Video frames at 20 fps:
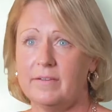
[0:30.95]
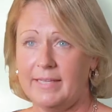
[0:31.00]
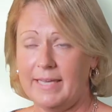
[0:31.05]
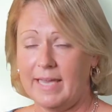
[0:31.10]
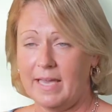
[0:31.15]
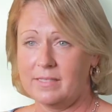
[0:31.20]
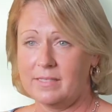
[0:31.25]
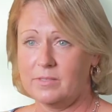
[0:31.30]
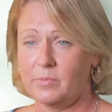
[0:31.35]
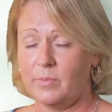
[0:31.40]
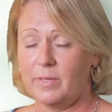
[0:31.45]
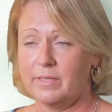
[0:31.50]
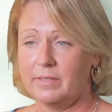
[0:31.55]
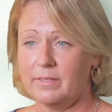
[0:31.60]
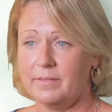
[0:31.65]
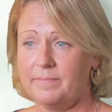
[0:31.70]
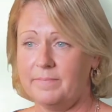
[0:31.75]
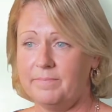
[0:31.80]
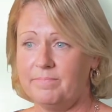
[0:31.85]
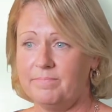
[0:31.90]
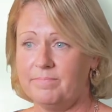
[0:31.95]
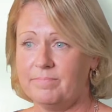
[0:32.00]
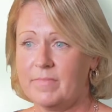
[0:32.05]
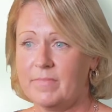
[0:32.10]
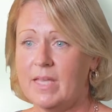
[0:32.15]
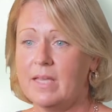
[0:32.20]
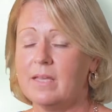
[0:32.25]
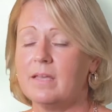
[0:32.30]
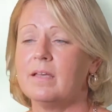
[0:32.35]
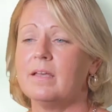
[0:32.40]
at Keswick
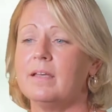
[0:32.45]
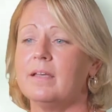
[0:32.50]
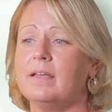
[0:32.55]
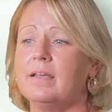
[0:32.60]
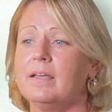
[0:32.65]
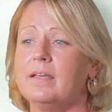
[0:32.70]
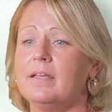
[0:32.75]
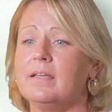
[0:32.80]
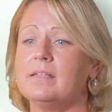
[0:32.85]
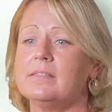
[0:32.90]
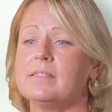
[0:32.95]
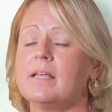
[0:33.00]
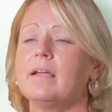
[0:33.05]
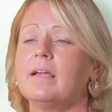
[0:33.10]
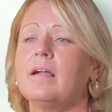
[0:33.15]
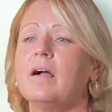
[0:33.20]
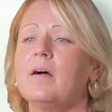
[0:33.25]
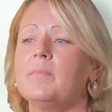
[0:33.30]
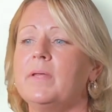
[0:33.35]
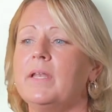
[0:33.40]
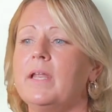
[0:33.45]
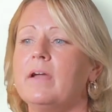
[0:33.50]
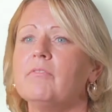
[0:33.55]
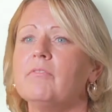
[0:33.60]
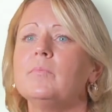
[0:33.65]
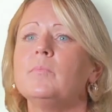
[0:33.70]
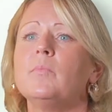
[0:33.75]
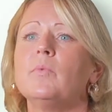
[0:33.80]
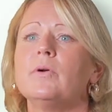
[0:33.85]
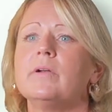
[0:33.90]
is I come in
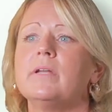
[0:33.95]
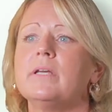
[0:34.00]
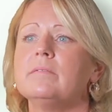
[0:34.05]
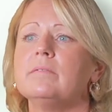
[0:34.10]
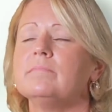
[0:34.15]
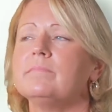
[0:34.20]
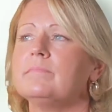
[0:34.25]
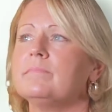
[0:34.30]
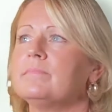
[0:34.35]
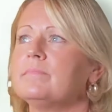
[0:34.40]
every morning,